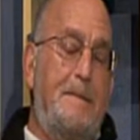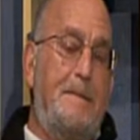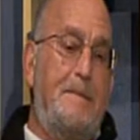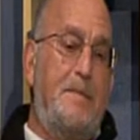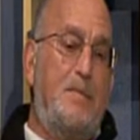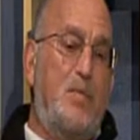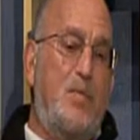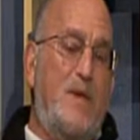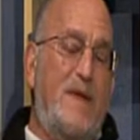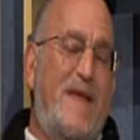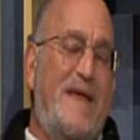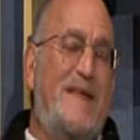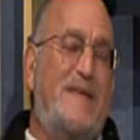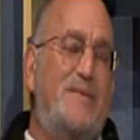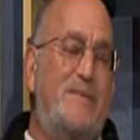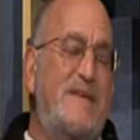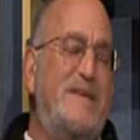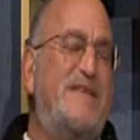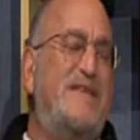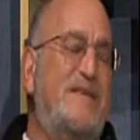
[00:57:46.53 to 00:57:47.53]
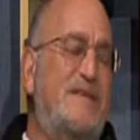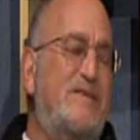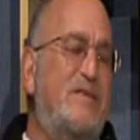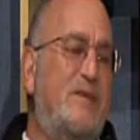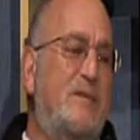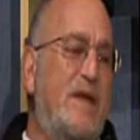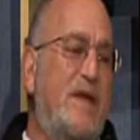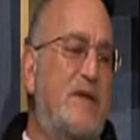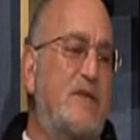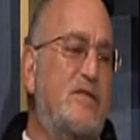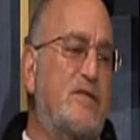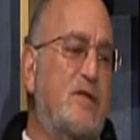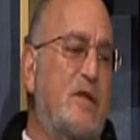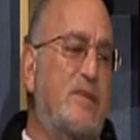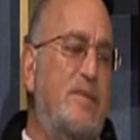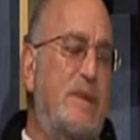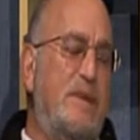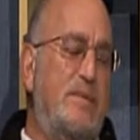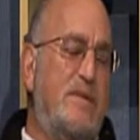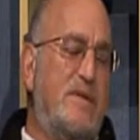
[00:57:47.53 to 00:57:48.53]
We get misinformation, or
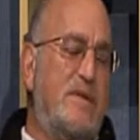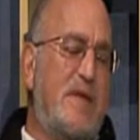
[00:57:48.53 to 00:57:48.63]
people